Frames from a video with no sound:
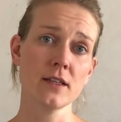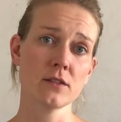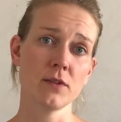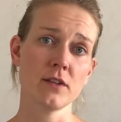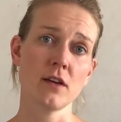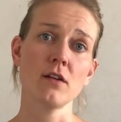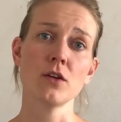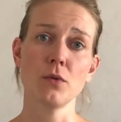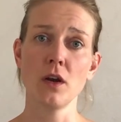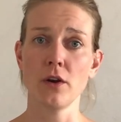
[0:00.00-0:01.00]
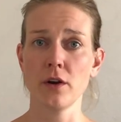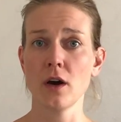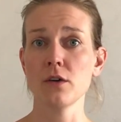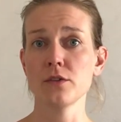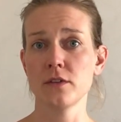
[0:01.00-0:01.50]
video, you will learn
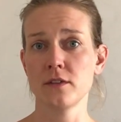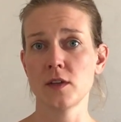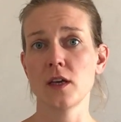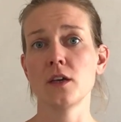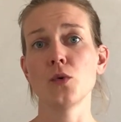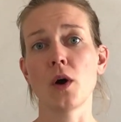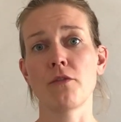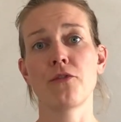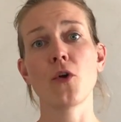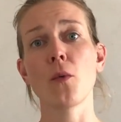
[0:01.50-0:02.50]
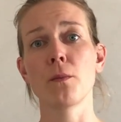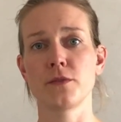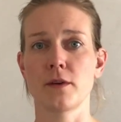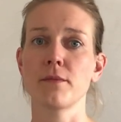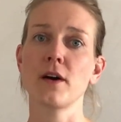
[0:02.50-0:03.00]
how to say you are from
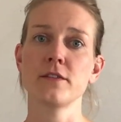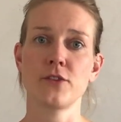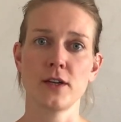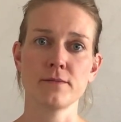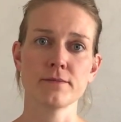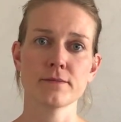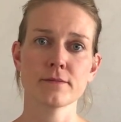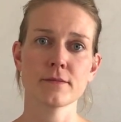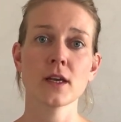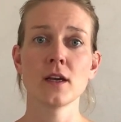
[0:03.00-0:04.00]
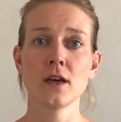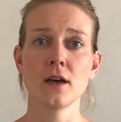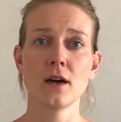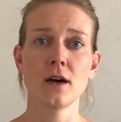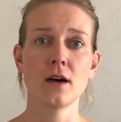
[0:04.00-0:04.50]
some country.
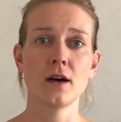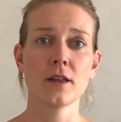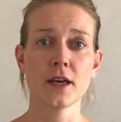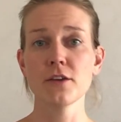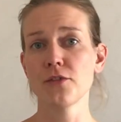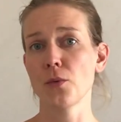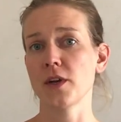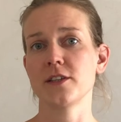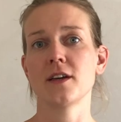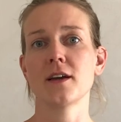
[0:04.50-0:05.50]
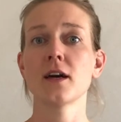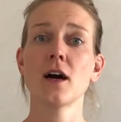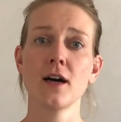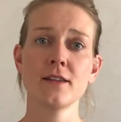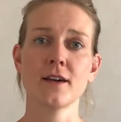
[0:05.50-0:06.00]
Thank you for watching,
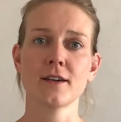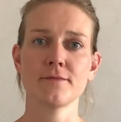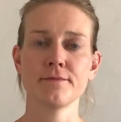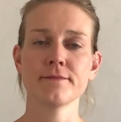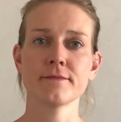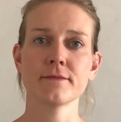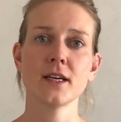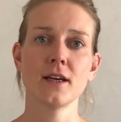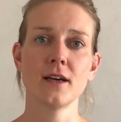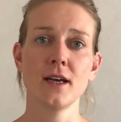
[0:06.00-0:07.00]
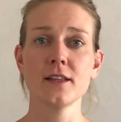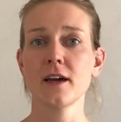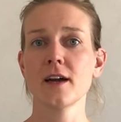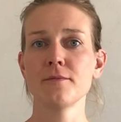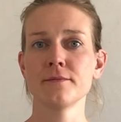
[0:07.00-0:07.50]
aitäh! Head
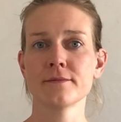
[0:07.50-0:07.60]
aega!